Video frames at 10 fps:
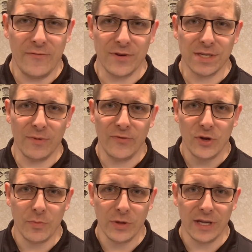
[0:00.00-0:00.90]
for some of you
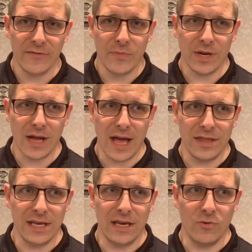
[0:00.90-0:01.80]
to believe, but I
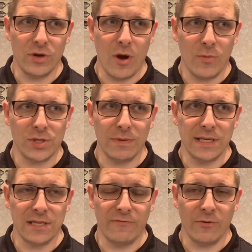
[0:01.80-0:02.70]
think it would almost be
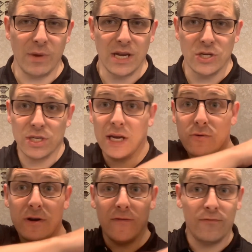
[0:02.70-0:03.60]
easier for me to just get
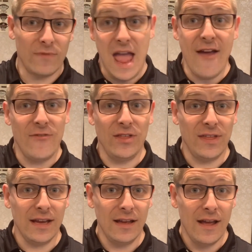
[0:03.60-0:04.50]
rid of
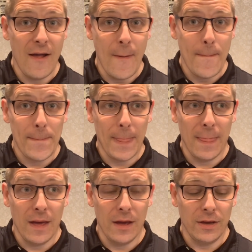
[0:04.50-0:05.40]
everything,
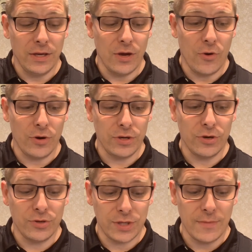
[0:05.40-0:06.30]
you know, or
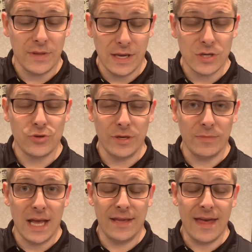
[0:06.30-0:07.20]
do something extreme
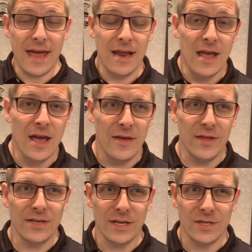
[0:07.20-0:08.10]
like that,
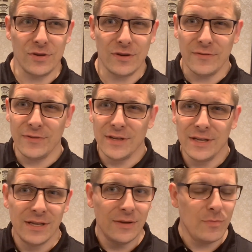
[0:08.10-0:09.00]
than to sort of
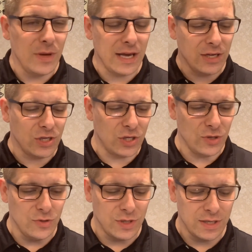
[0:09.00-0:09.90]
pick and
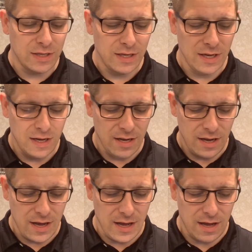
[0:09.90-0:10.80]
choose
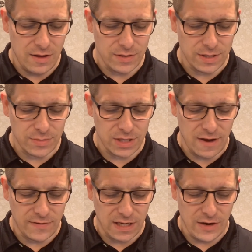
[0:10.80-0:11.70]
some
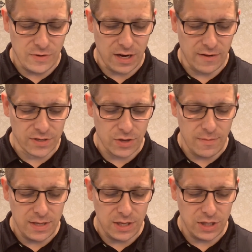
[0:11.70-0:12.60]
stuff to get rid of. So
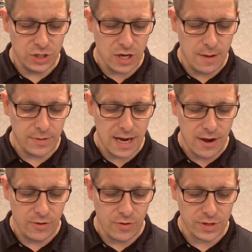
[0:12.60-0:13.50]
I'm in the shop
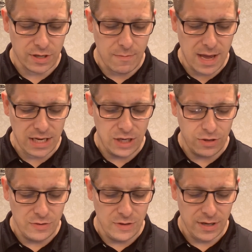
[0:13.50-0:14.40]
now, I'm going to the
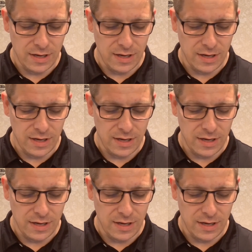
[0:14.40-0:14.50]
menu.